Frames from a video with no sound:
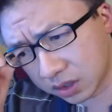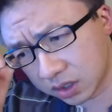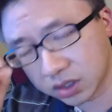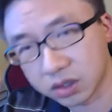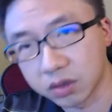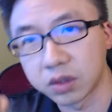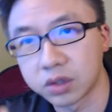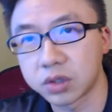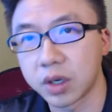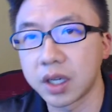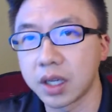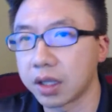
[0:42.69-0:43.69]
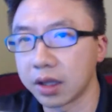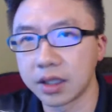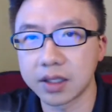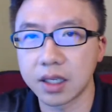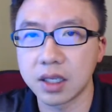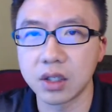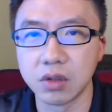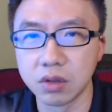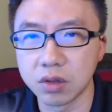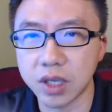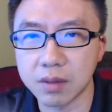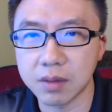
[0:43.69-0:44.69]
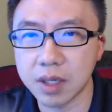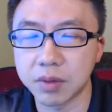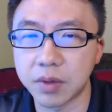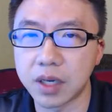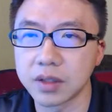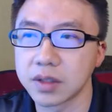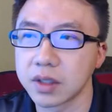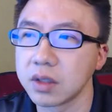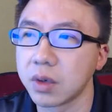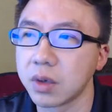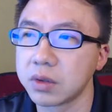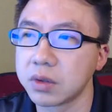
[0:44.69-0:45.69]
such as oil trading, like let's say you came up the ranks and you went